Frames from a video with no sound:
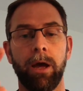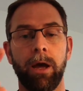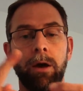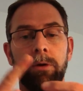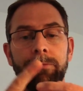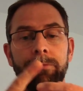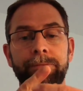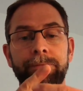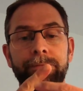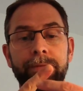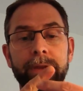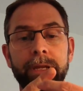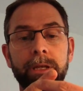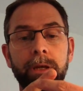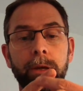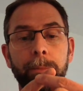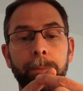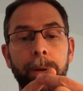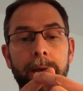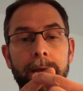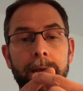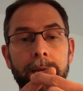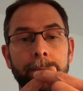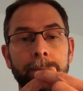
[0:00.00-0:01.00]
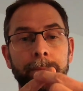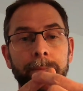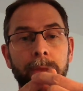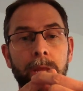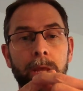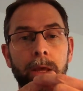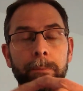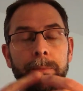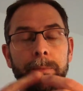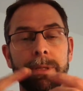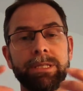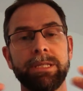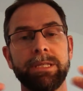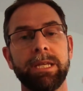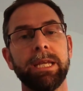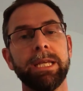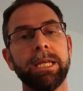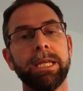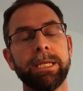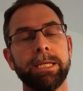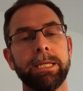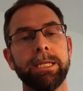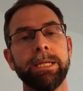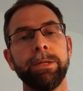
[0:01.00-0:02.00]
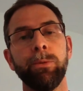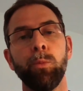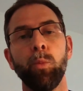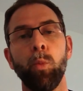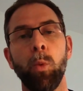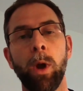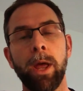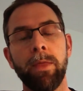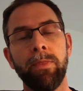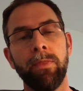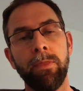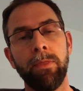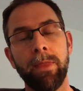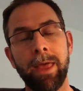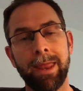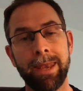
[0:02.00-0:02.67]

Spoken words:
finger pain, particularly when